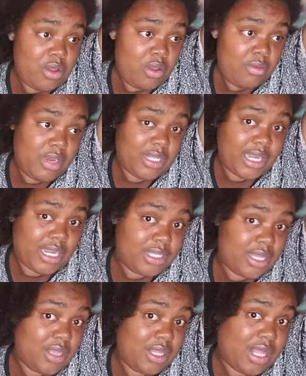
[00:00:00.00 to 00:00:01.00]
Because like I
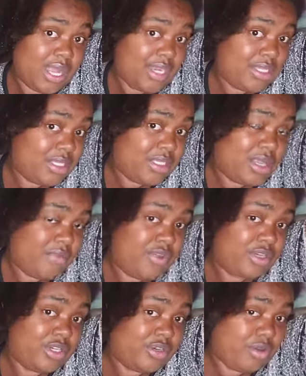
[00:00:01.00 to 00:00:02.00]
said, the lines and stuff,
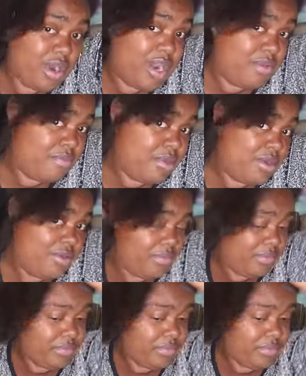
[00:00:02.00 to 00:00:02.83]
they're straight, but